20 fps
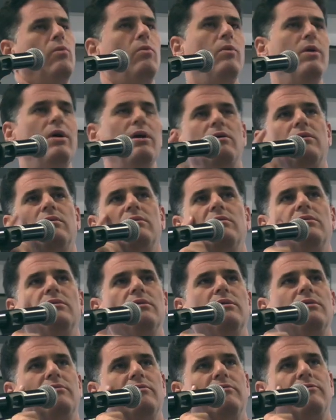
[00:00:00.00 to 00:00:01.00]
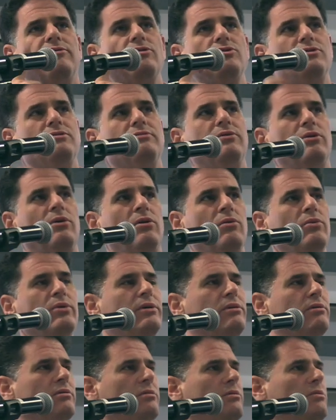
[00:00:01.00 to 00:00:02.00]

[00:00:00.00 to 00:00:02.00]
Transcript: Well, first of all, we're,